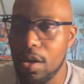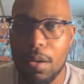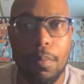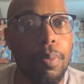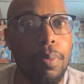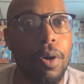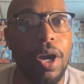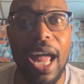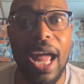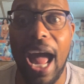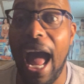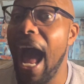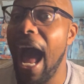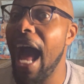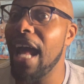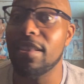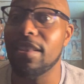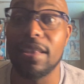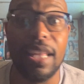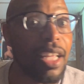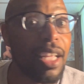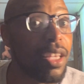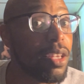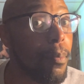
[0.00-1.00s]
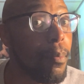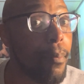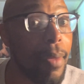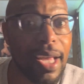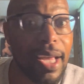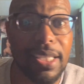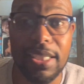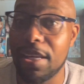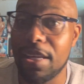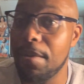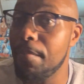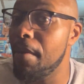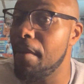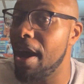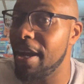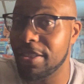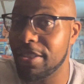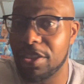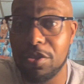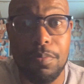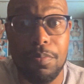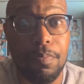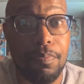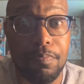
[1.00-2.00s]
but I think the Mexican
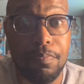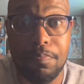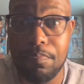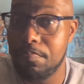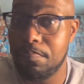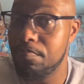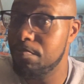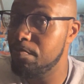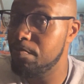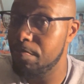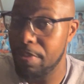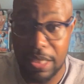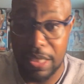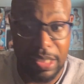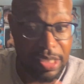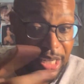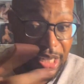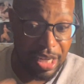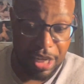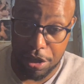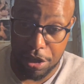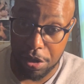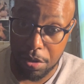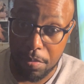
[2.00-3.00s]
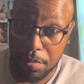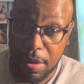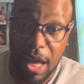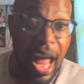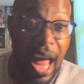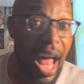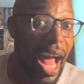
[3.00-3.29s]
Monster beats him.